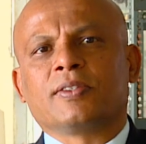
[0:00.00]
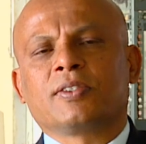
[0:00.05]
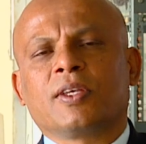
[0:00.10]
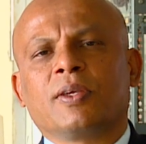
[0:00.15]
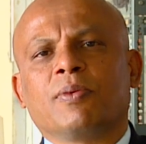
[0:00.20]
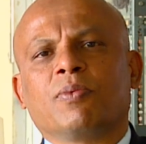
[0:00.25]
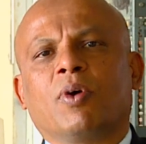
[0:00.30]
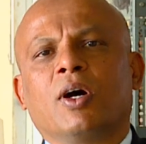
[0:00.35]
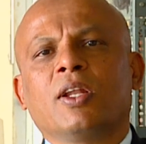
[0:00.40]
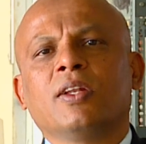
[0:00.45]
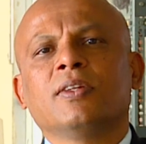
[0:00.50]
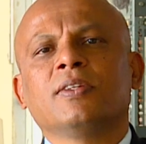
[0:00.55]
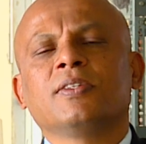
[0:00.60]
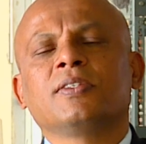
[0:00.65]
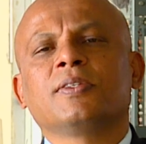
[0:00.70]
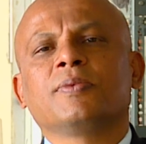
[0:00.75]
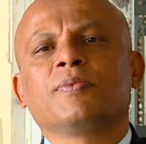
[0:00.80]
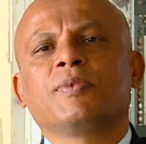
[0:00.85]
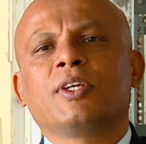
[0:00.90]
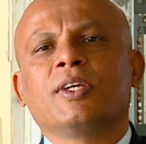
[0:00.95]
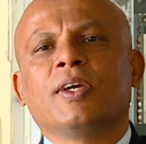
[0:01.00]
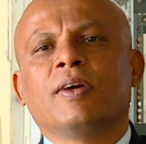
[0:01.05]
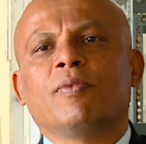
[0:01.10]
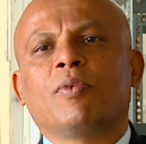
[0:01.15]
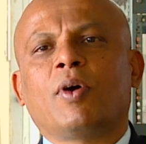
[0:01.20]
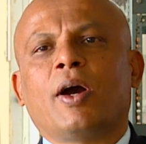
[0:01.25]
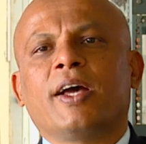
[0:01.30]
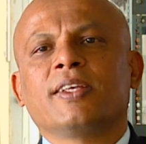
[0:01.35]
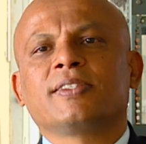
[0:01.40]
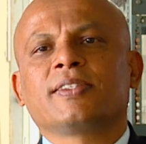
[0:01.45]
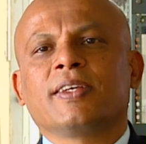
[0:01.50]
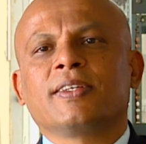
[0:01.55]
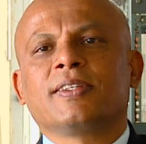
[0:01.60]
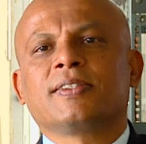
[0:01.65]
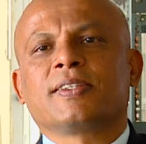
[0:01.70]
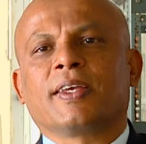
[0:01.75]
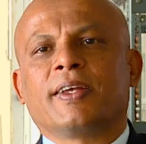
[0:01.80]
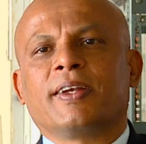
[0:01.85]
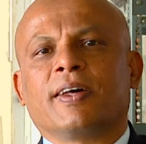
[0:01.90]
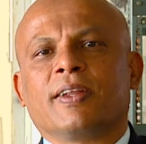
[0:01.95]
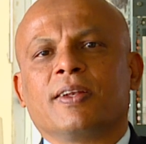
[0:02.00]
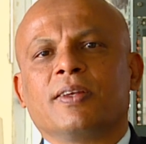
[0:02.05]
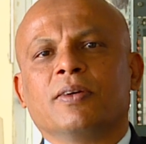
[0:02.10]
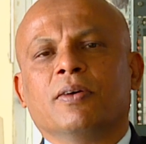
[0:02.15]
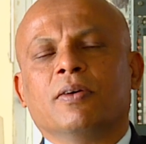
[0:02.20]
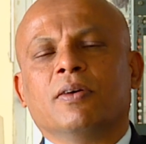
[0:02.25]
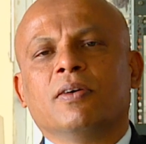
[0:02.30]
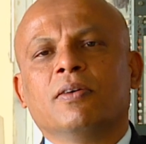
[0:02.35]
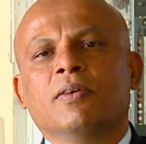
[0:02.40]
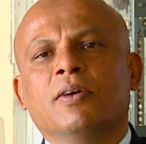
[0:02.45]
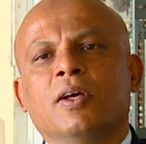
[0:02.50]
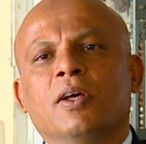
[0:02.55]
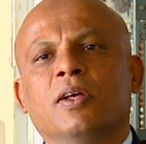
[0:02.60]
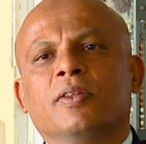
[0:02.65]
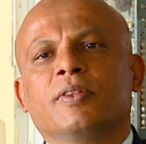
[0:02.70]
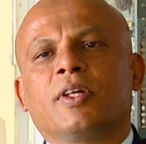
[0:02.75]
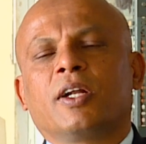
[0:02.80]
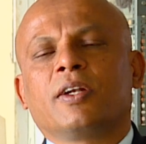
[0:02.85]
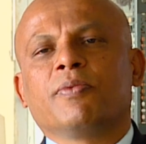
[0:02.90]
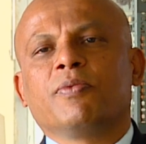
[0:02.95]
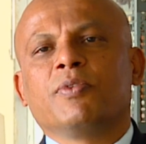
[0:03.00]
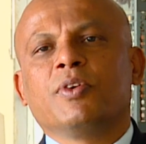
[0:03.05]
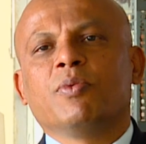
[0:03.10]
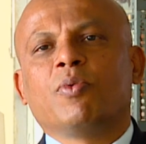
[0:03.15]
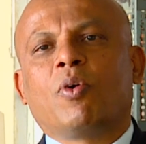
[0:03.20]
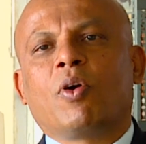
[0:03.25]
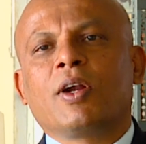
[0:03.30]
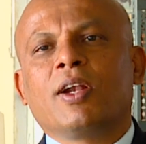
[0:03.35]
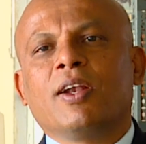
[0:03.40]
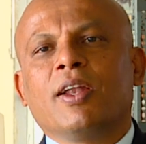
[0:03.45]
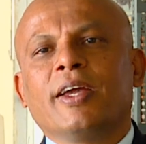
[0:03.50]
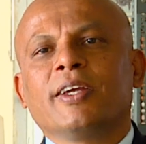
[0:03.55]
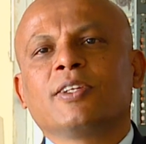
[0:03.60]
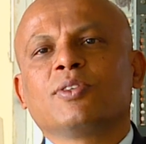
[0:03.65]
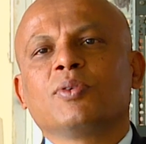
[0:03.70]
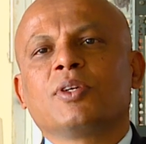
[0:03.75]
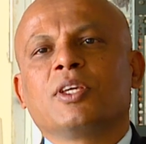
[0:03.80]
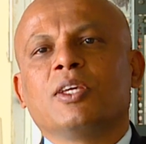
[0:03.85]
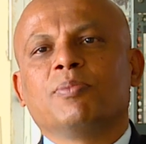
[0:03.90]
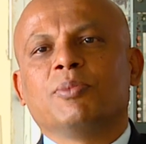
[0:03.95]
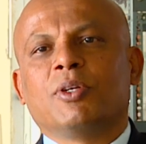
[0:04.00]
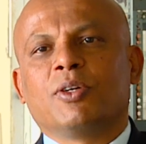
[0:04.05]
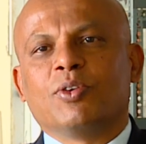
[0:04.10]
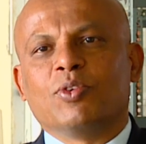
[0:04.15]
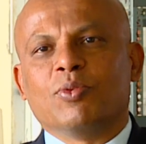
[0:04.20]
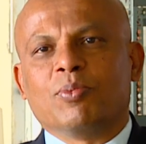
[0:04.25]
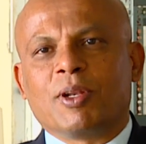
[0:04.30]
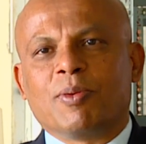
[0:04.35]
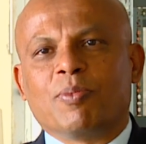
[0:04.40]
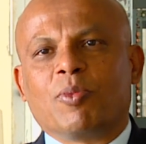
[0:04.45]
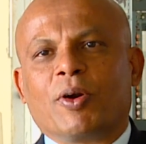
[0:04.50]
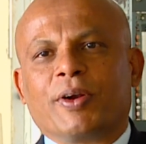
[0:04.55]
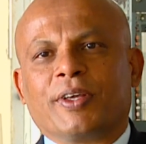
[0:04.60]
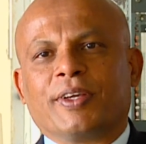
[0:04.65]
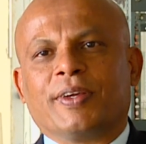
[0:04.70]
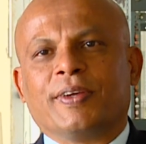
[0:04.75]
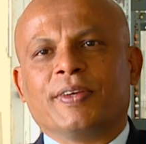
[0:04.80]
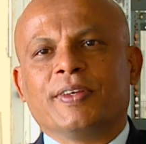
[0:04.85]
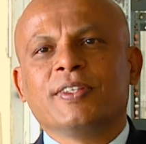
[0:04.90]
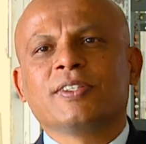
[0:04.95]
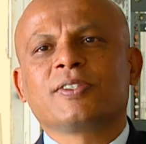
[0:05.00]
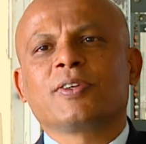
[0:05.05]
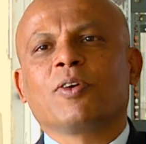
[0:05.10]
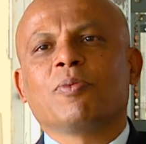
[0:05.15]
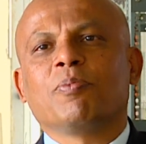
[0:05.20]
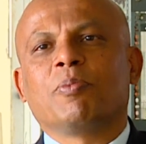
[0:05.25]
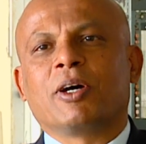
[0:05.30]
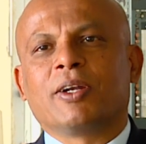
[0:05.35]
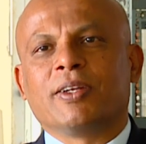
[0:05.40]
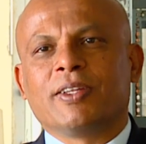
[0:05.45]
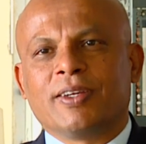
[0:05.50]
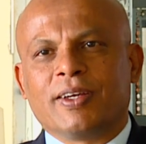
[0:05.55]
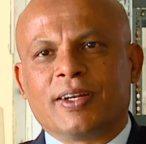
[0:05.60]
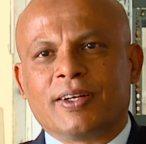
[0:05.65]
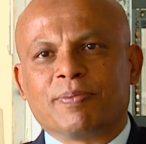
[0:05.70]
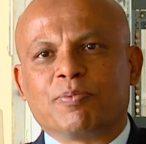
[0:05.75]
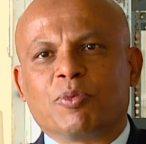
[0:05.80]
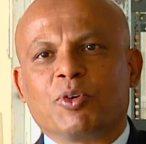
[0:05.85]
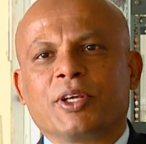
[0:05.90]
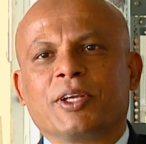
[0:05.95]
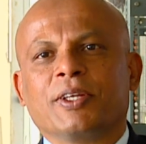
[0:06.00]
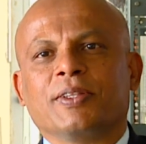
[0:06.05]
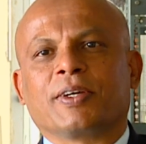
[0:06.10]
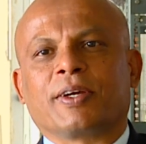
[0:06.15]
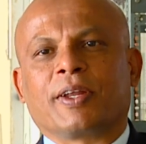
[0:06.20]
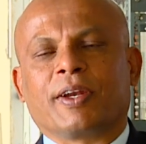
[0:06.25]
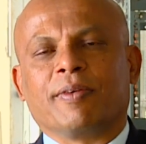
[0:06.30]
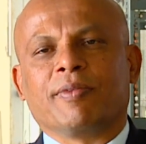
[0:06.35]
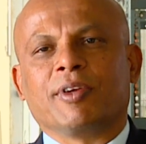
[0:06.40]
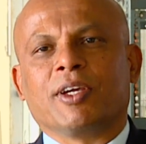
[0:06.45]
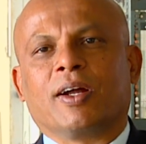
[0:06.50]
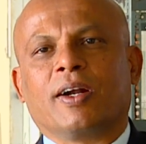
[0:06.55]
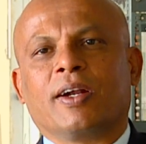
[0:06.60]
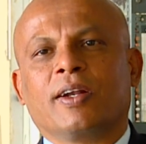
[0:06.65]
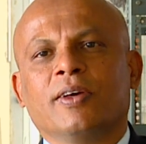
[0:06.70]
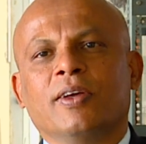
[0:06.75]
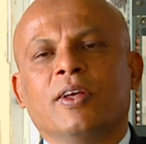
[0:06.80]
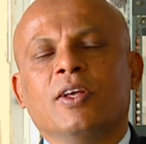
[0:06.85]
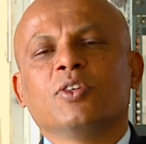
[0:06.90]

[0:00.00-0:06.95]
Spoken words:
See, once we have, as I said earlier, that we would like to keep the human body instead of burning and putting in the graveyard.